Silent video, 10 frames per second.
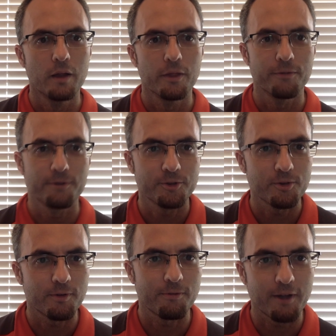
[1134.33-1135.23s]
The first
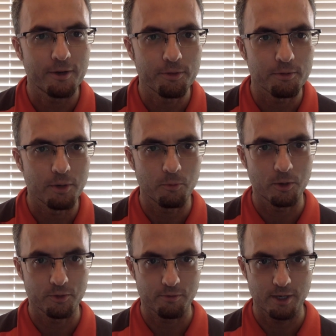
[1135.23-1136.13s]
of our final 3
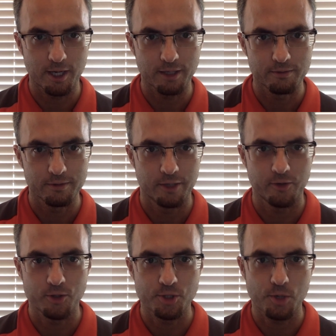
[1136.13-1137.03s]
awards for the night is
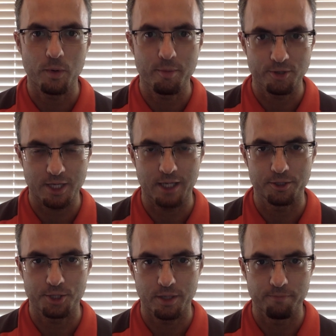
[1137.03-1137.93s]
our Joe Reamer
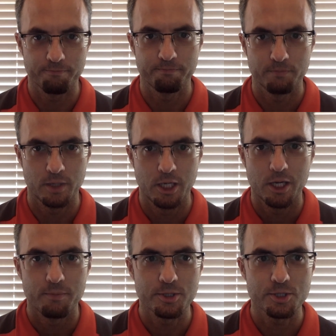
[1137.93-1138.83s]
Scholarship.
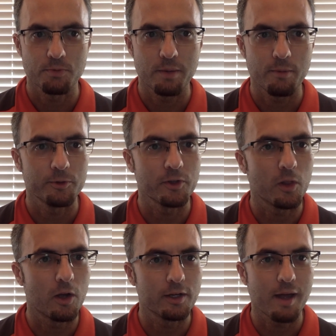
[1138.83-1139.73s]
Mr. Reamer was a
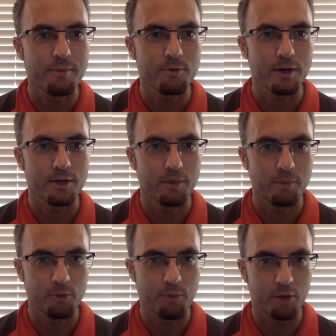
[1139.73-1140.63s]
longtime director at
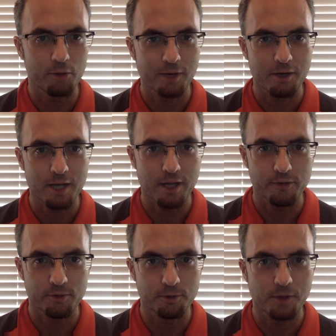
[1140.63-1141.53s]
both Baldwin County High
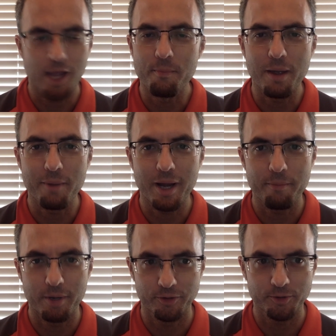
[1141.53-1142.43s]
School and Bay Minette Middle